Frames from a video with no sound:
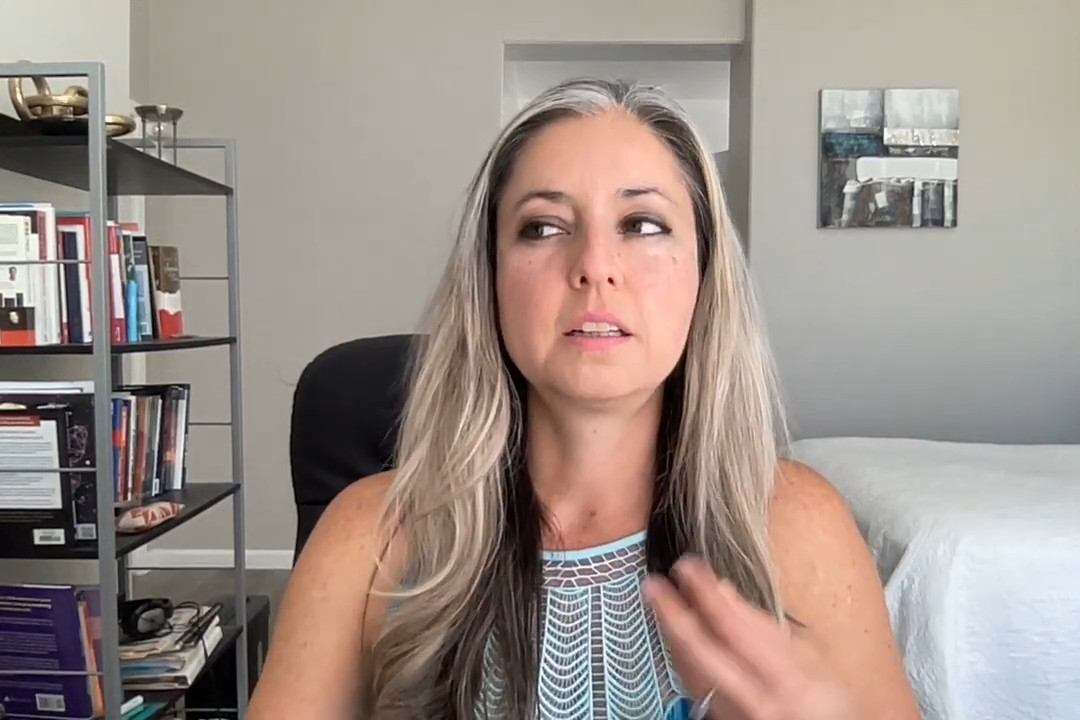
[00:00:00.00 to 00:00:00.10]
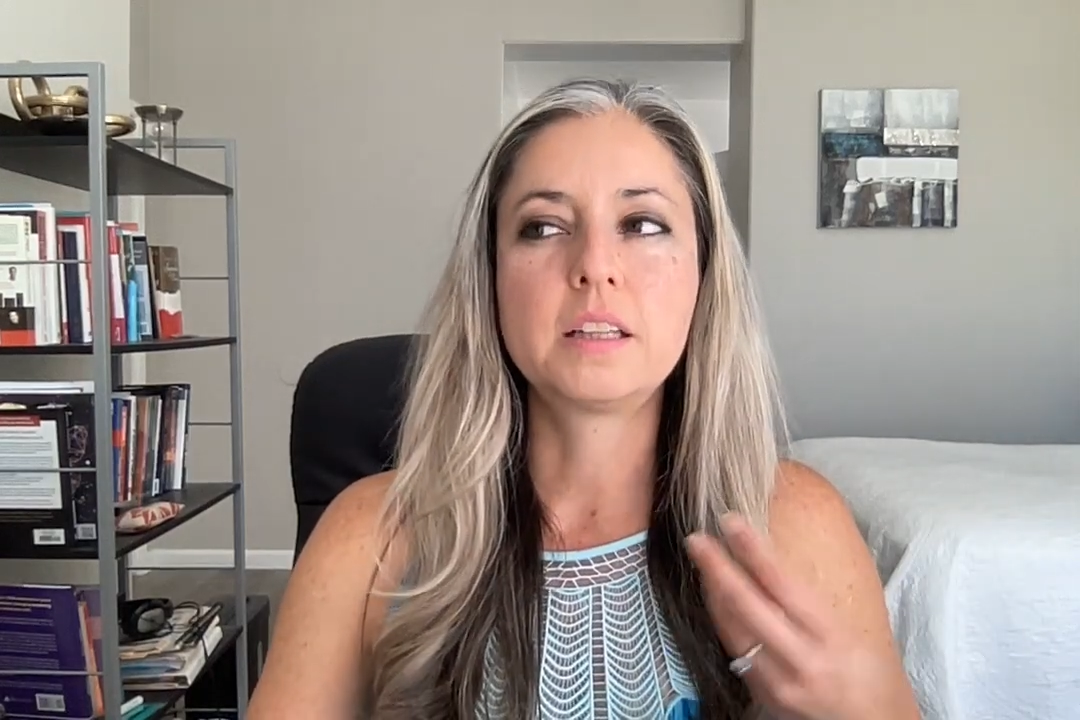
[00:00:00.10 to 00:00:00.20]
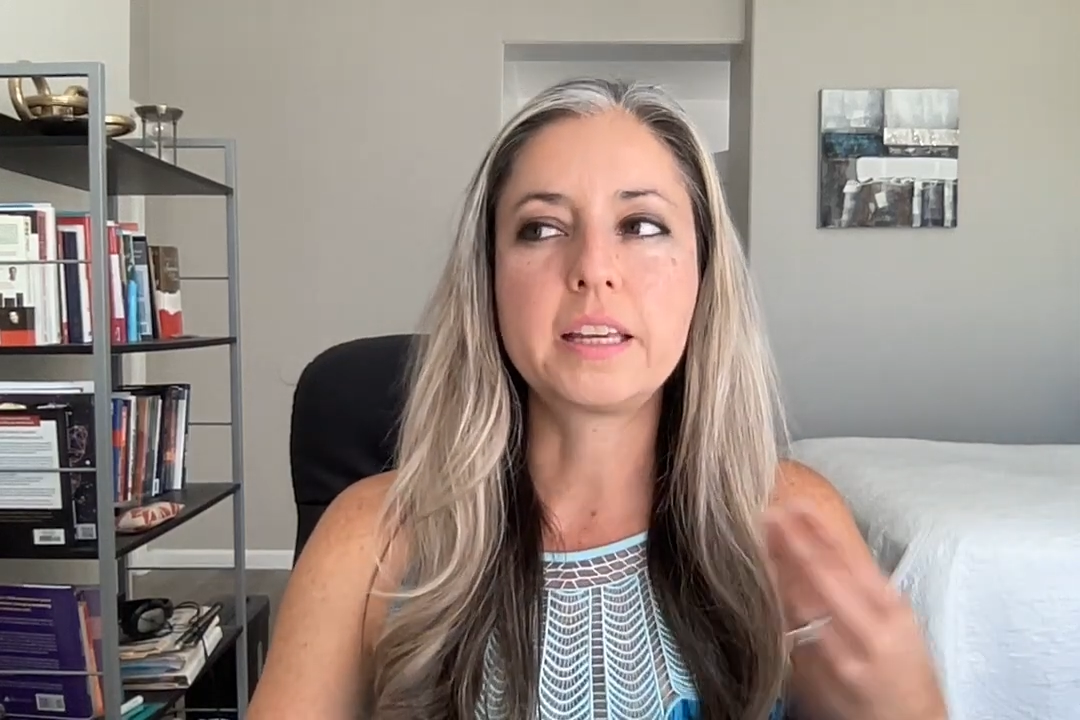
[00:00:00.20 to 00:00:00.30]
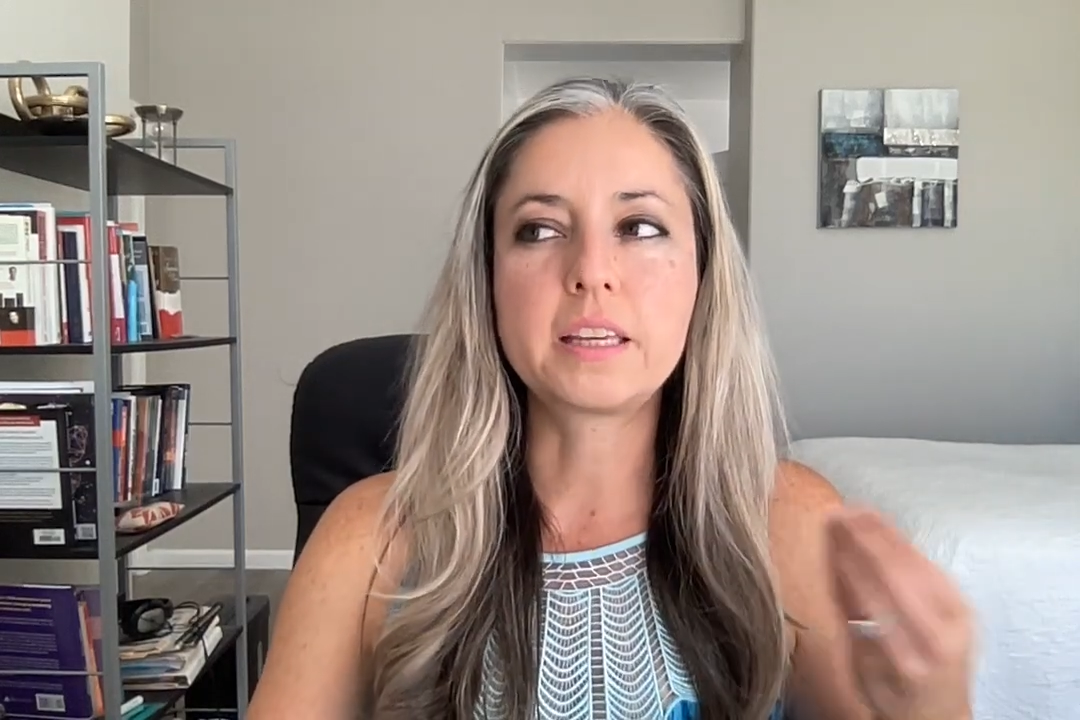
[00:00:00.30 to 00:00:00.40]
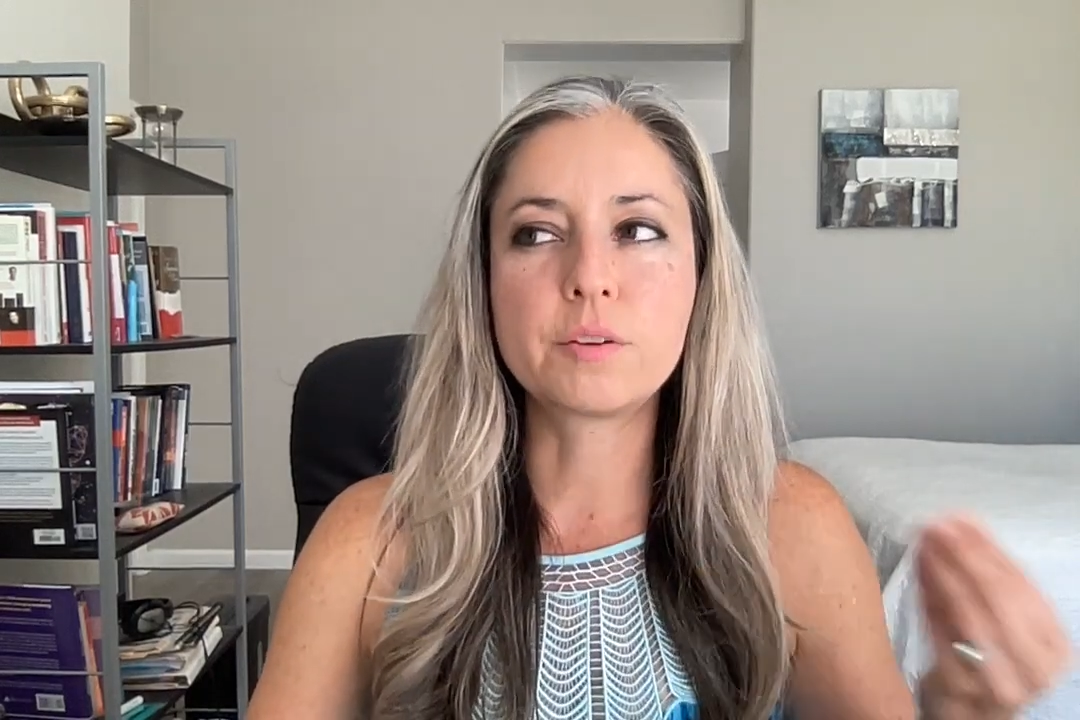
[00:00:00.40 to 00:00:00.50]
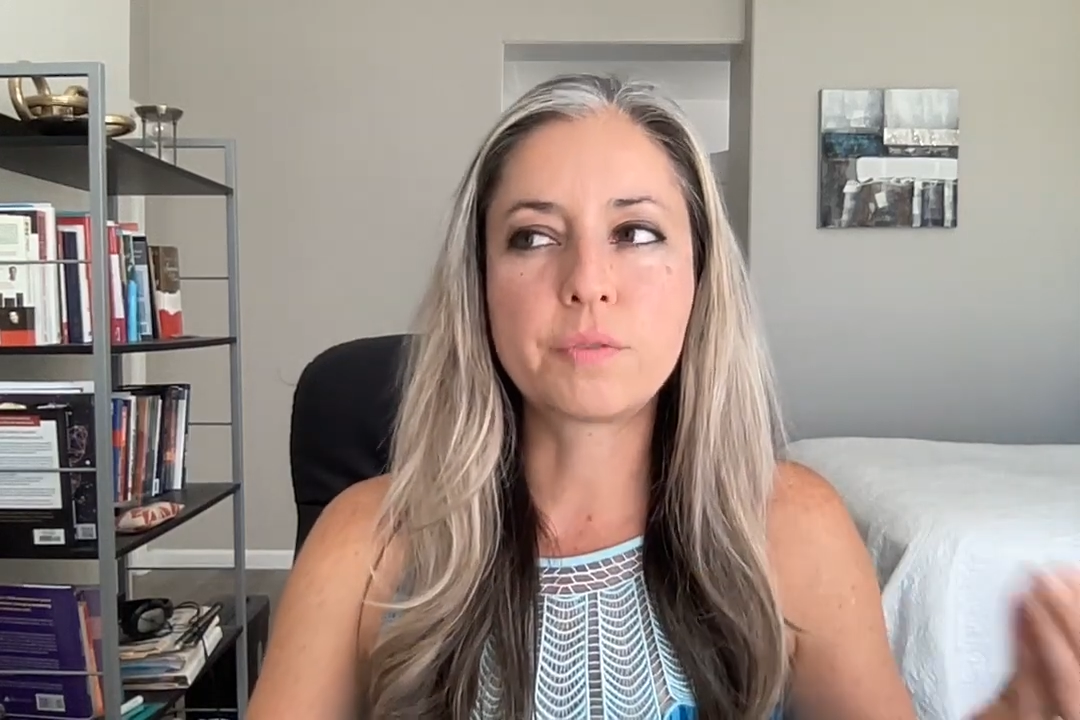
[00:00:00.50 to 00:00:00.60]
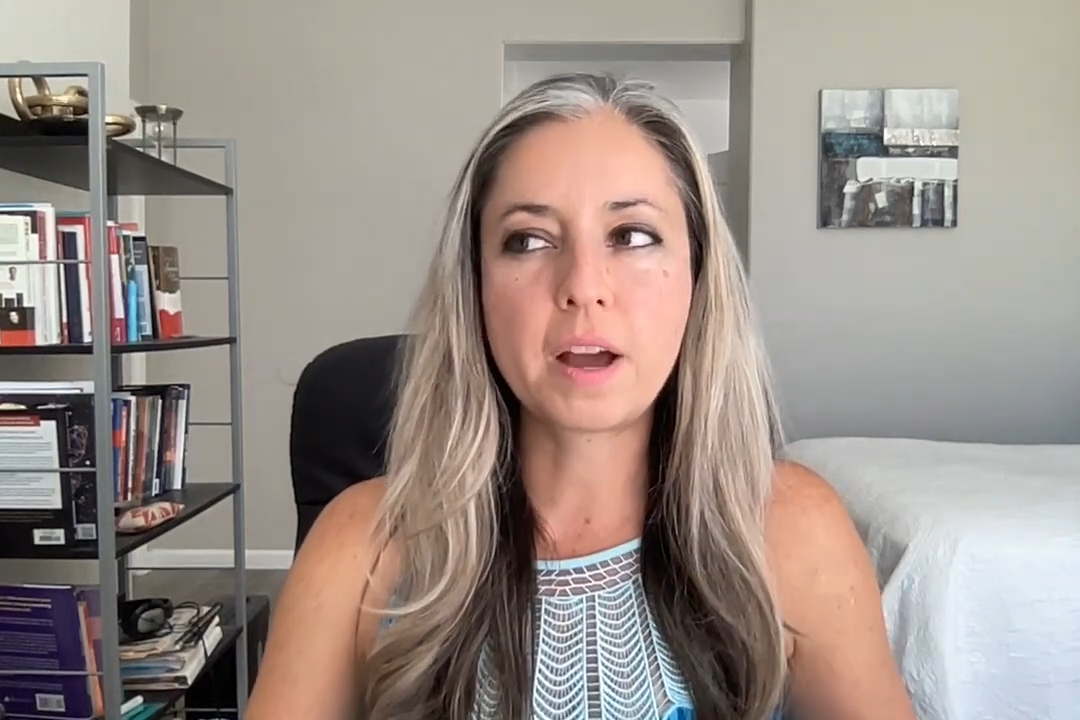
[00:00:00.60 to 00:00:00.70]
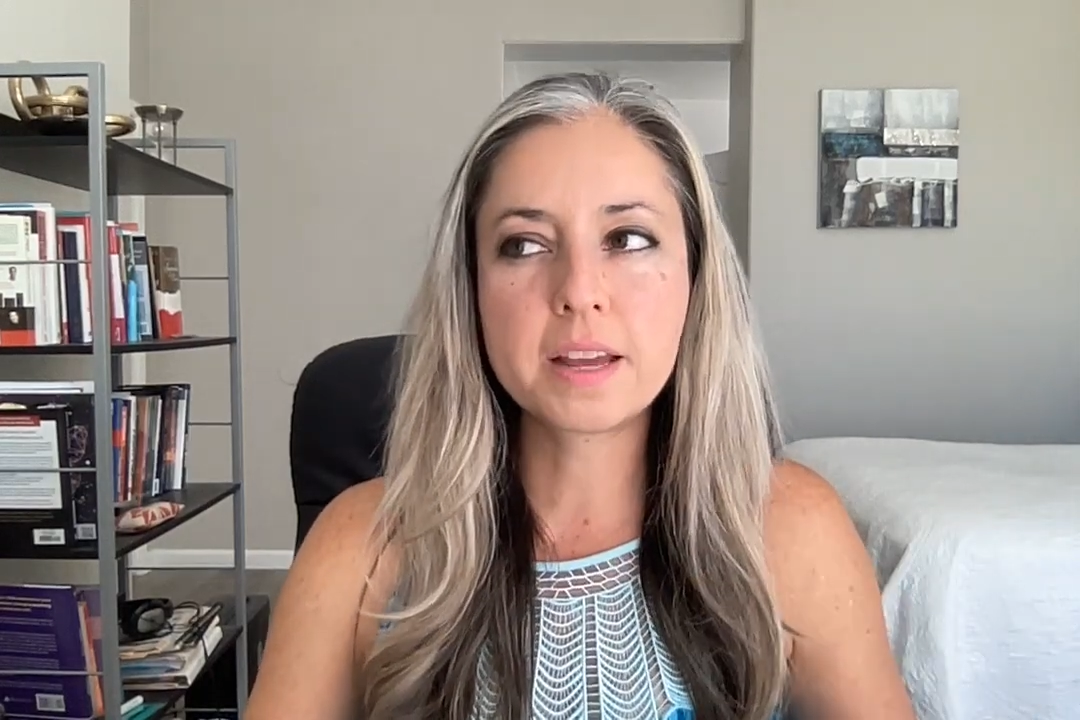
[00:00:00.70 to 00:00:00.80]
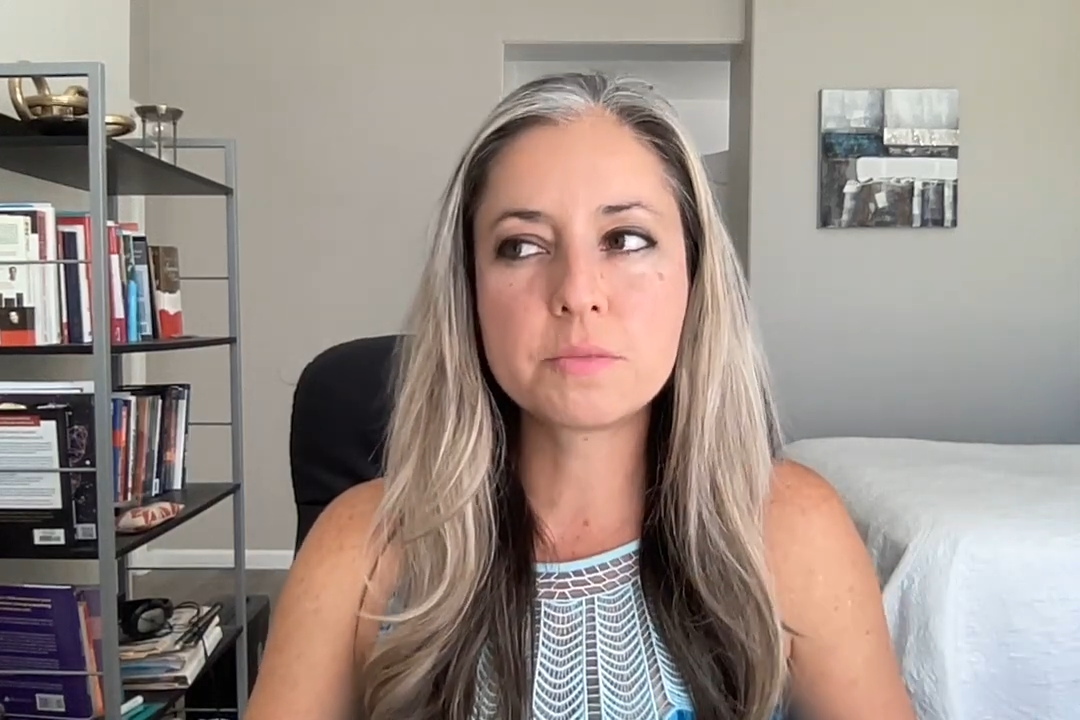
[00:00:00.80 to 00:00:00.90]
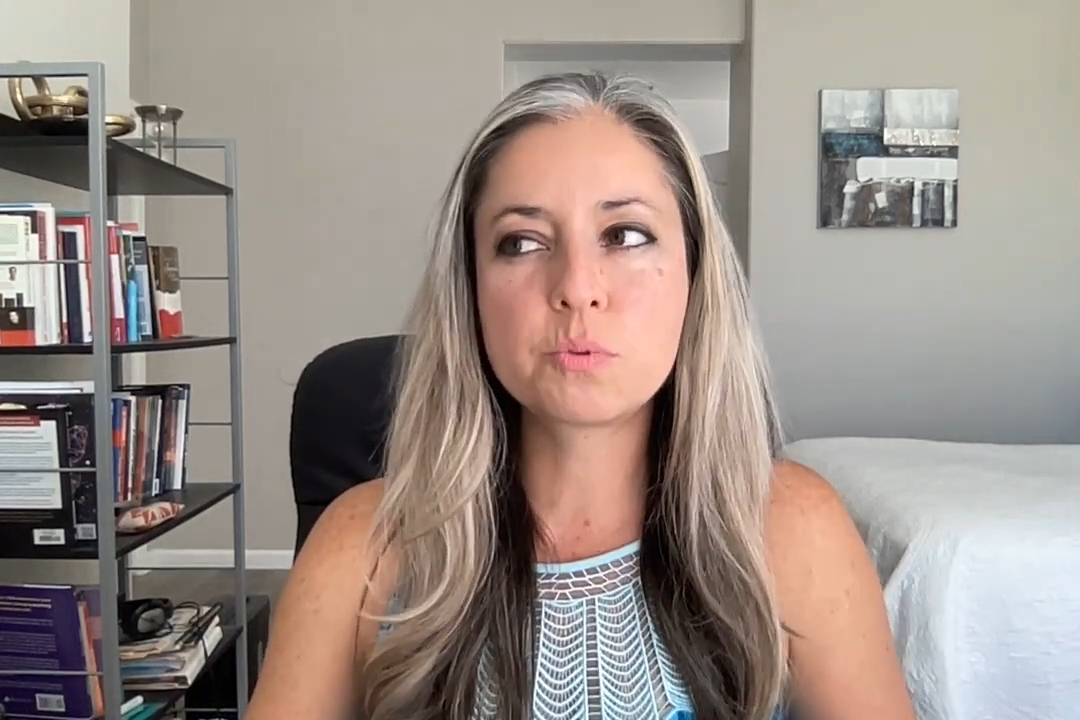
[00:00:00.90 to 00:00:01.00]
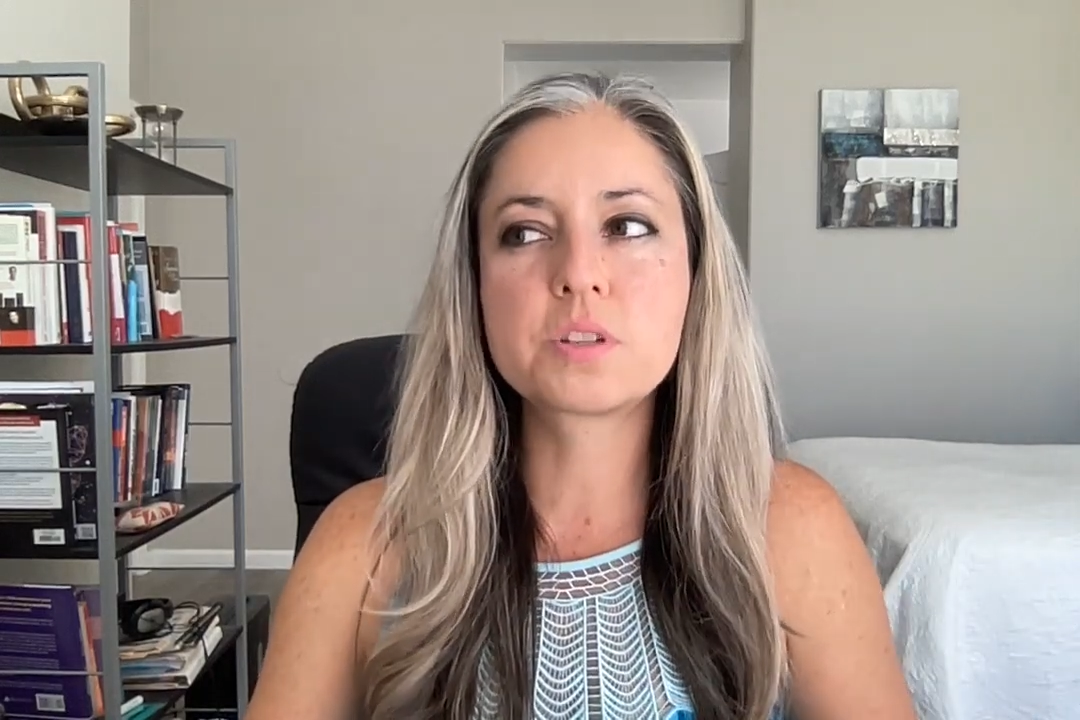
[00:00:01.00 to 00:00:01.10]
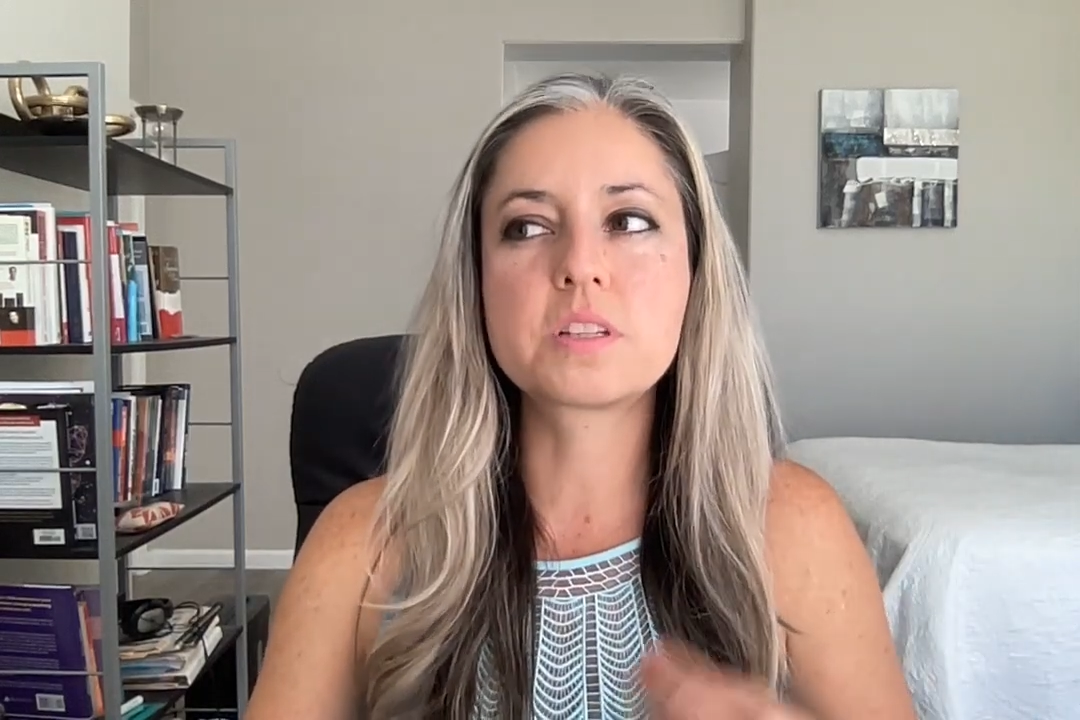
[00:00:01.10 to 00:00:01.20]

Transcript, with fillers: like if I was